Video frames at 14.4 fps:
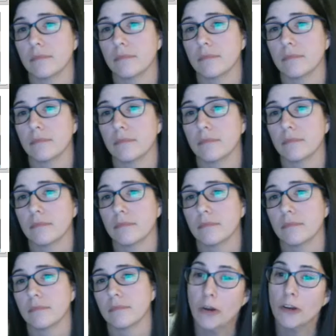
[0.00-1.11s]
And so
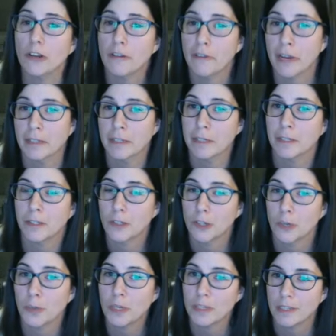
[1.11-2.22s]
now on your devices, you
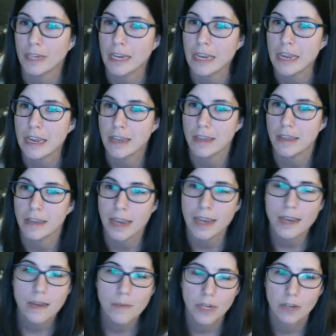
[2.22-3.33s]
should be seeing the
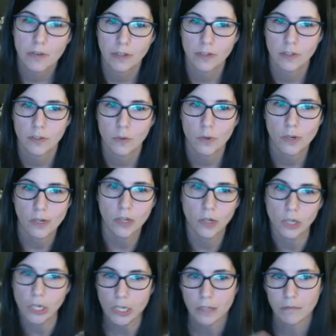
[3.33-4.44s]
game, and you can sort
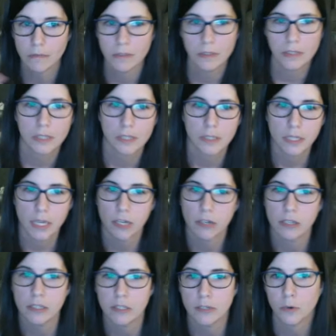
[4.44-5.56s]
your
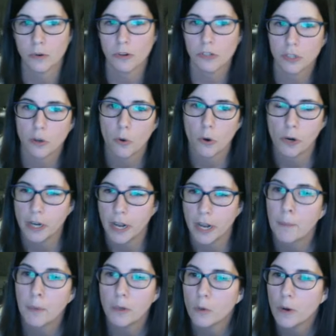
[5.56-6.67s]
carrots and orange and corn and
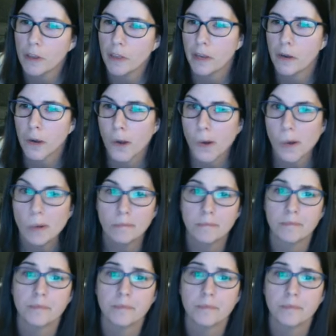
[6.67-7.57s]
apple where they go.